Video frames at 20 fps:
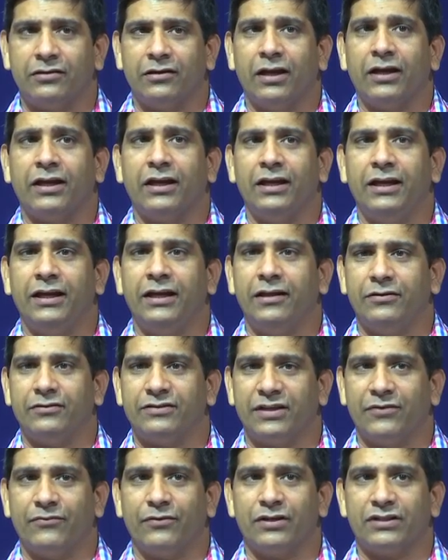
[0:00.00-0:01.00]
luckily,
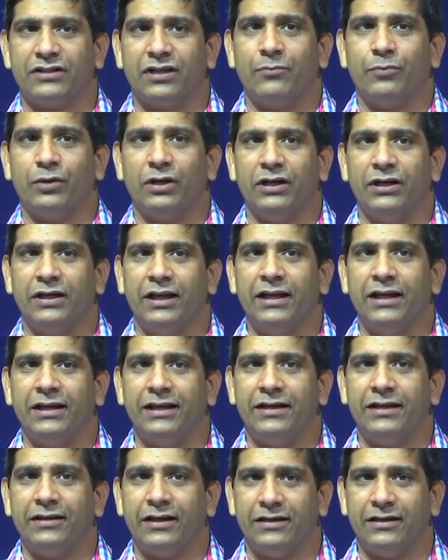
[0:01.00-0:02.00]
say for example in
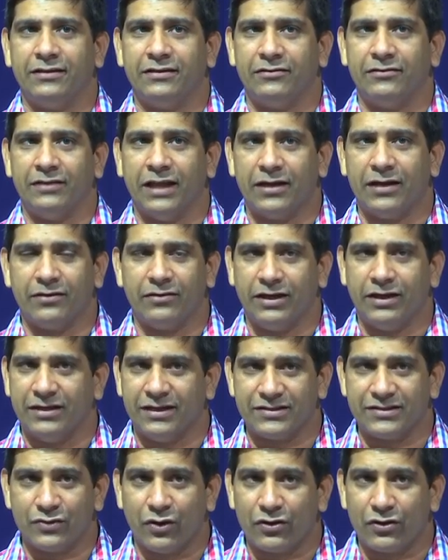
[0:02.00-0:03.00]
Delhi, it
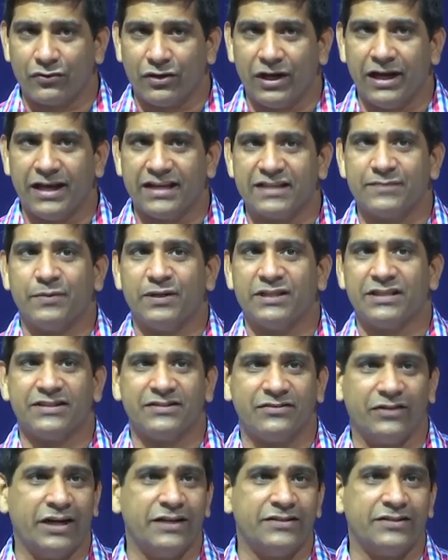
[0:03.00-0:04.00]
does not rain as much
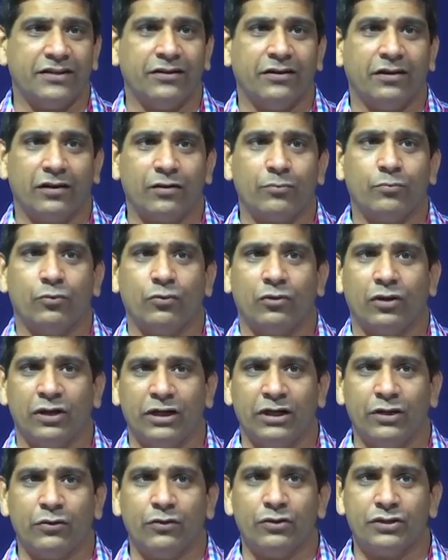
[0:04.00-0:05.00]
as rains in Kharagpur or
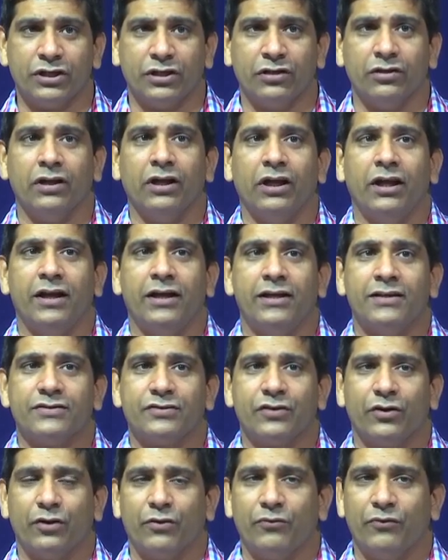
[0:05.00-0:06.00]
in Cochin,
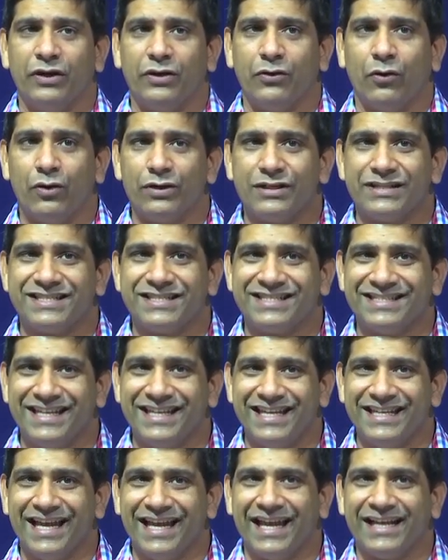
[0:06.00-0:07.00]
so we don't
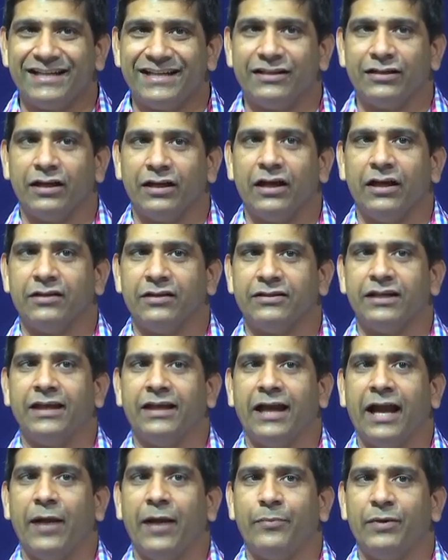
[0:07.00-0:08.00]
see that
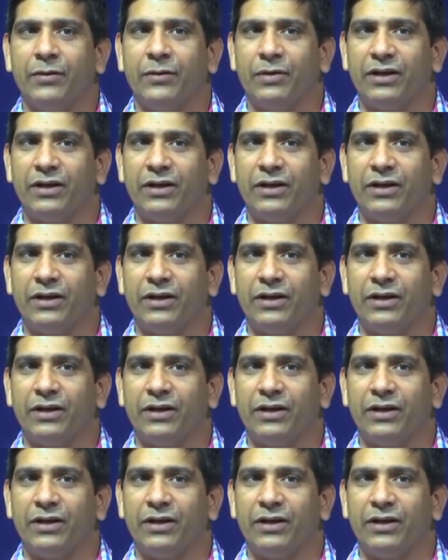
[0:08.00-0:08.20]
thing happening.